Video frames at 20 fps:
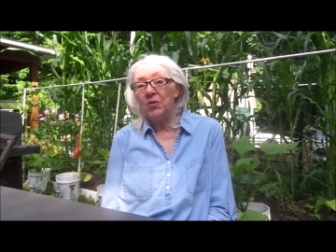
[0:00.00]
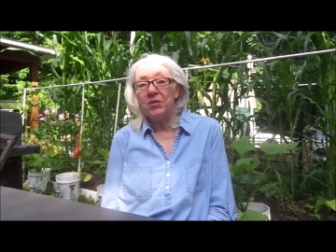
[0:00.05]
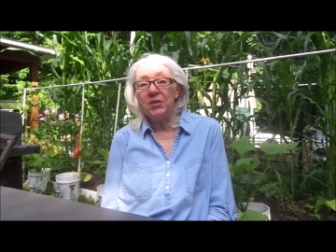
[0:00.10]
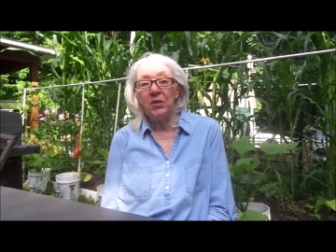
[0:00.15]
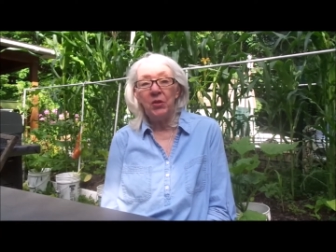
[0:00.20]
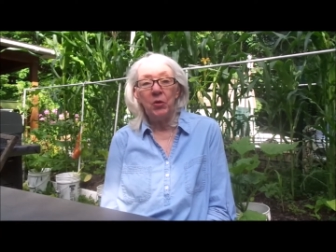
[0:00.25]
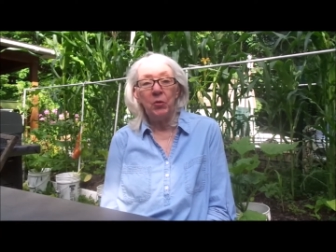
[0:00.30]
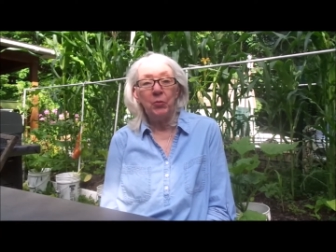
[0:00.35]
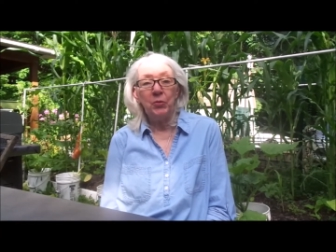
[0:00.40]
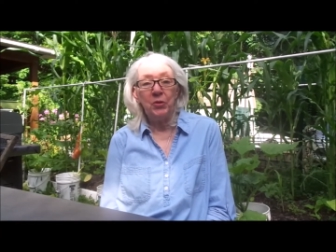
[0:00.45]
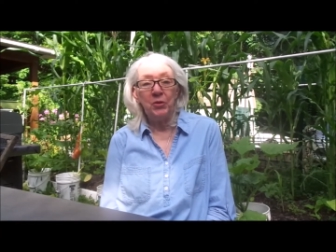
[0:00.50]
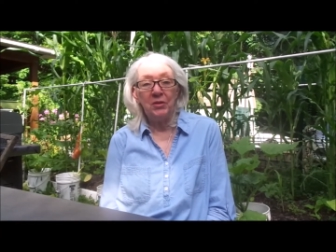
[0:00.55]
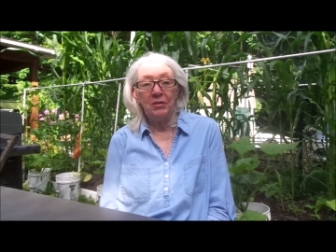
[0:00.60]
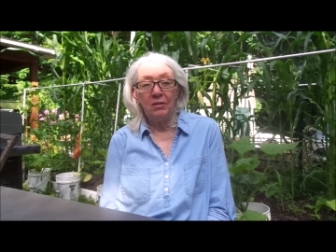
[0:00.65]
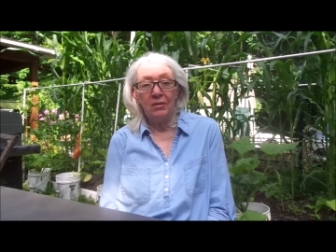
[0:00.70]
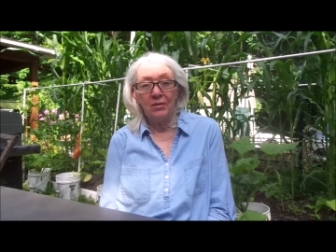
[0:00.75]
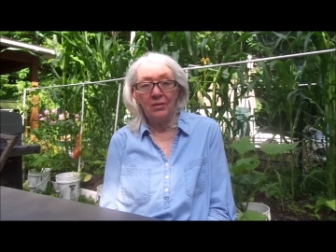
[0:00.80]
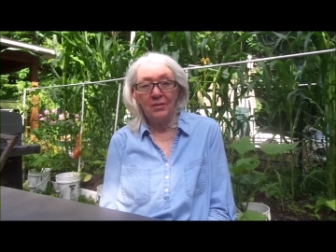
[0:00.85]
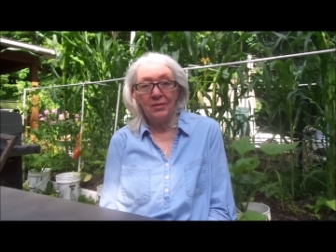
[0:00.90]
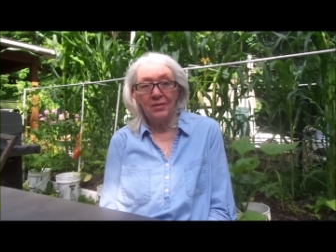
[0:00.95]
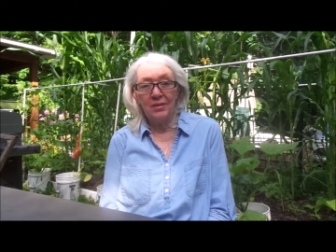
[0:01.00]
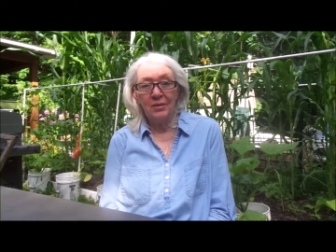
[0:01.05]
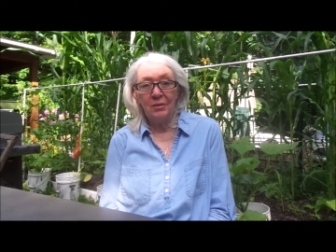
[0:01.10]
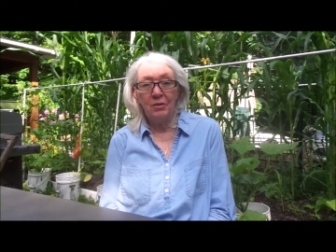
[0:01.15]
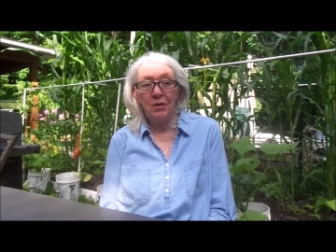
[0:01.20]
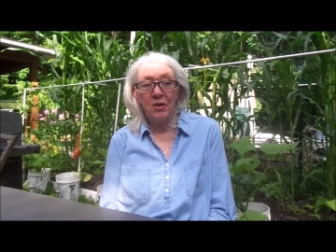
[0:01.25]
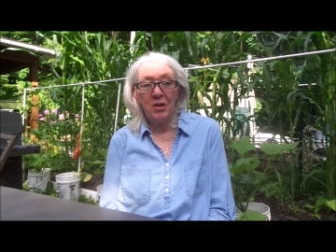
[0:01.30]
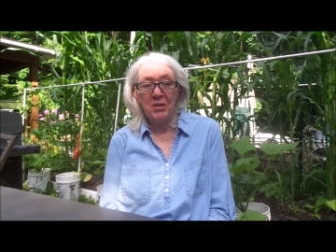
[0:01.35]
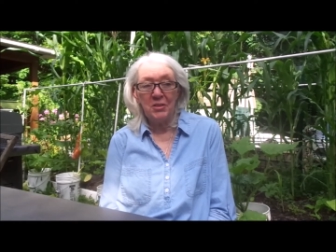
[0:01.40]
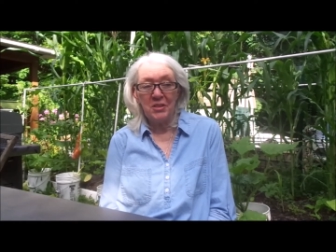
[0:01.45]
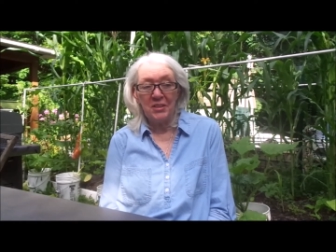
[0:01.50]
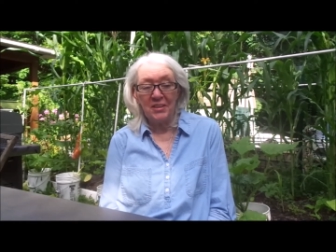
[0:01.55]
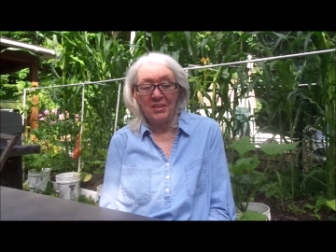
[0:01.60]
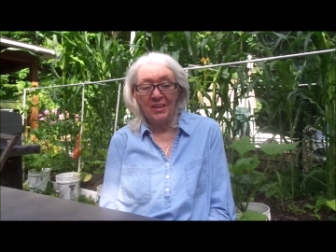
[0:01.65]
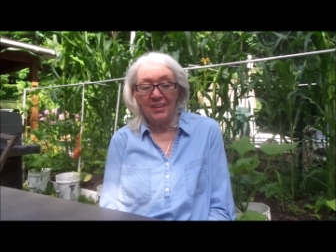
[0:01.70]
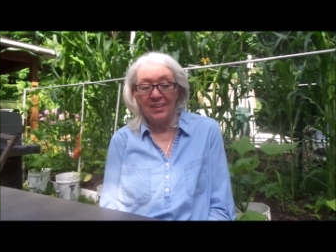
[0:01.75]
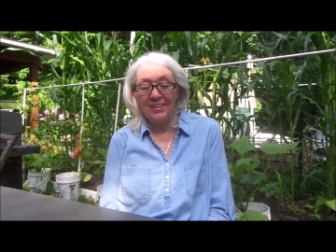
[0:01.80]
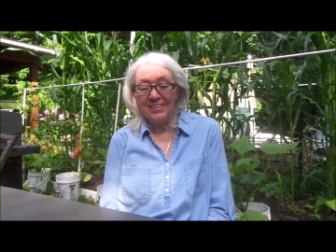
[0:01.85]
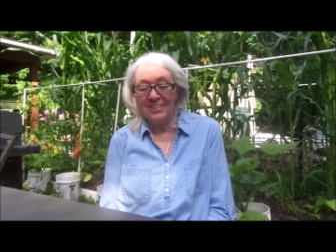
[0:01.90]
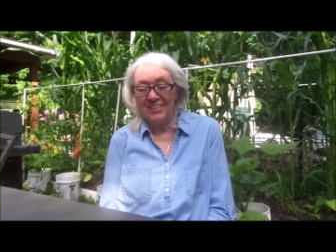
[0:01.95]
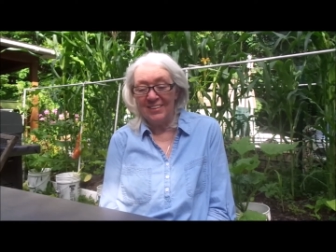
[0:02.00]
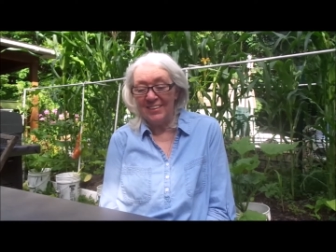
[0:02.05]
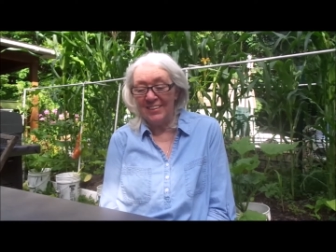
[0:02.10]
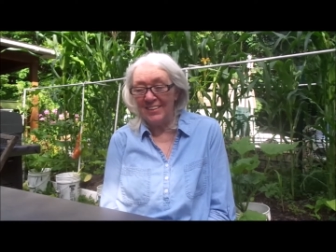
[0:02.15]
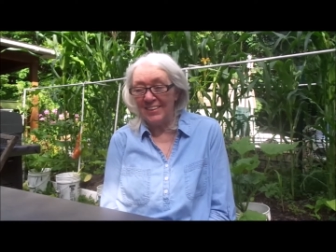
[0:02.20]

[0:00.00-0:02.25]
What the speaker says: I said, no, but they're hard to kill.